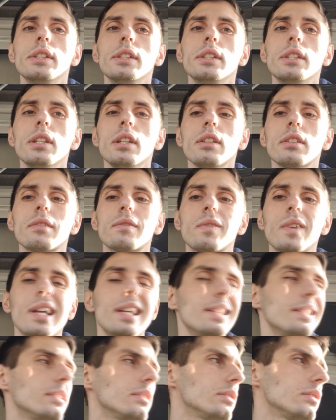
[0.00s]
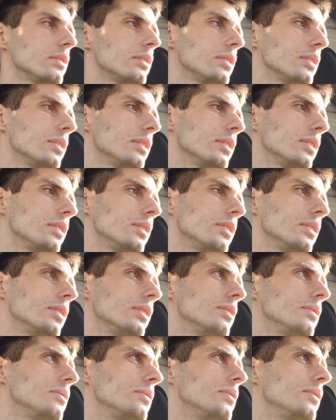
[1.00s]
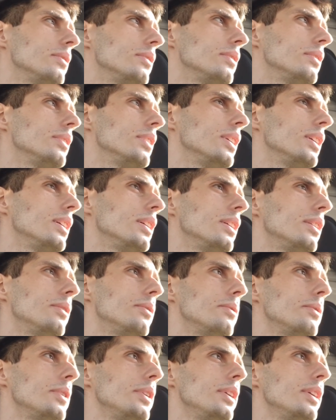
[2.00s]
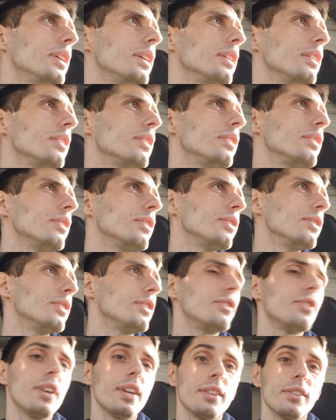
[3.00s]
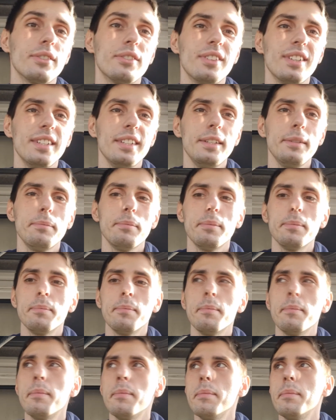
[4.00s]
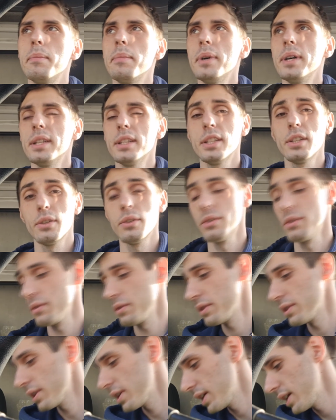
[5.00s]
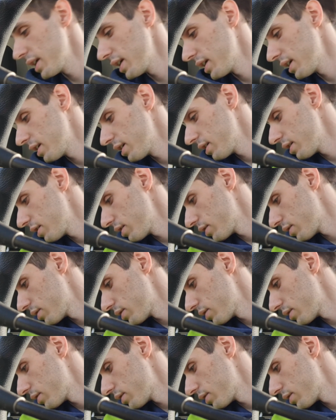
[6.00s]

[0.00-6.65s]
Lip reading: not great. We are on the track already, but the good news is,